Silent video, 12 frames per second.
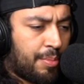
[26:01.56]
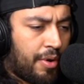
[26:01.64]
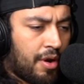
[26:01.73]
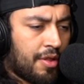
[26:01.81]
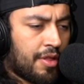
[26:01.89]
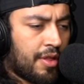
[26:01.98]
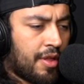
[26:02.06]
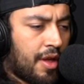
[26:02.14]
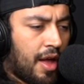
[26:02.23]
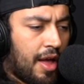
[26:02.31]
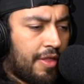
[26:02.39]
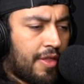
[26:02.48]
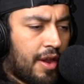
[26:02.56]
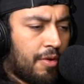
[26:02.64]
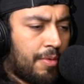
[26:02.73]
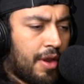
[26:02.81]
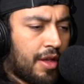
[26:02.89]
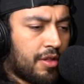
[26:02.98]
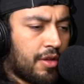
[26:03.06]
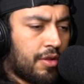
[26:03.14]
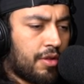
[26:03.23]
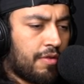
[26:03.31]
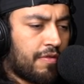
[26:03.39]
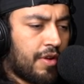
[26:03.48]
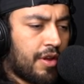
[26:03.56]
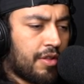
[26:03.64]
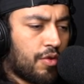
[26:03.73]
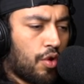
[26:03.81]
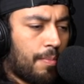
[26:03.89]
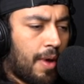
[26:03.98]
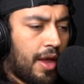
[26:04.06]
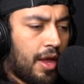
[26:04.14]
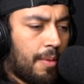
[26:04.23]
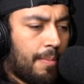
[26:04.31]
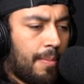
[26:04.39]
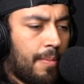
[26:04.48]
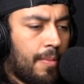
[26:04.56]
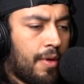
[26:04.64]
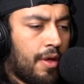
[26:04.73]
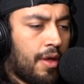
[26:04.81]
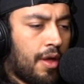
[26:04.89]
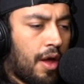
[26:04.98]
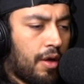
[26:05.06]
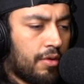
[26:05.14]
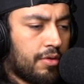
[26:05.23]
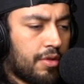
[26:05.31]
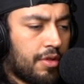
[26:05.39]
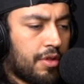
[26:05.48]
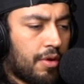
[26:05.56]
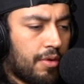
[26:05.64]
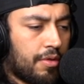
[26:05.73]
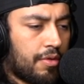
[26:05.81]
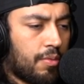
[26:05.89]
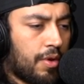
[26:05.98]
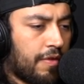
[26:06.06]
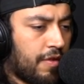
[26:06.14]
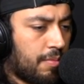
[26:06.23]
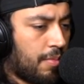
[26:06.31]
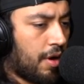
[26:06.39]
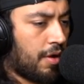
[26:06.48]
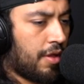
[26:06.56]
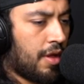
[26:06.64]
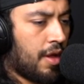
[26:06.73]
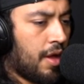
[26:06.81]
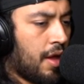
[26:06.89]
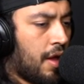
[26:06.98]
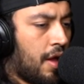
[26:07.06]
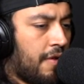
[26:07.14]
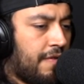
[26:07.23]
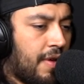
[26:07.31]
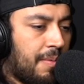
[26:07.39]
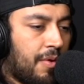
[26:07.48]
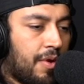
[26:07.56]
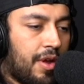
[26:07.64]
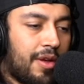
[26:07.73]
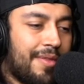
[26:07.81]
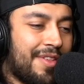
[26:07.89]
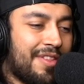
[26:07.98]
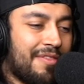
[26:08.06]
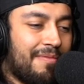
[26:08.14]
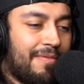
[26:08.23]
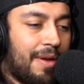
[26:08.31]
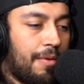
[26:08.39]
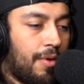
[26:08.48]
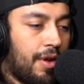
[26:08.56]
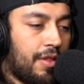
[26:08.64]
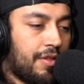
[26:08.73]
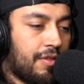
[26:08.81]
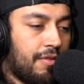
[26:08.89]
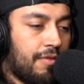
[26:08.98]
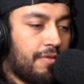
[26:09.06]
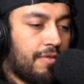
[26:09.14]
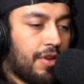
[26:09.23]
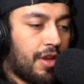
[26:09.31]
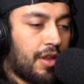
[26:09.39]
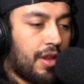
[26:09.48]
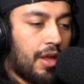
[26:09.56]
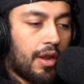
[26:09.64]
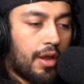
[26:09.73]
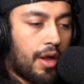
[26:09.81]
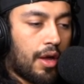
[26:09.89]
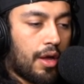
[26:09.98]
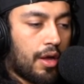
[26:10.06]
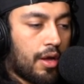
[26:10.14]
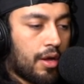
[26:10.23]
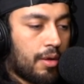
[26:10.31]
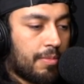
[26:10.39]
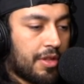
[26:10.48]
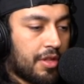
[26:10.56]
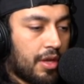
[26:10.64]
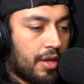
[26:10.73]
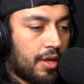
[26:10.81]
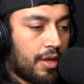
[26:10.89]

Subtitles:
birth, I thought it would be nice to include a phrase coined by him. Oh, so it's the week of his birth. February. Oh, this isn't February. This dude's a freaking idiot. Let's see.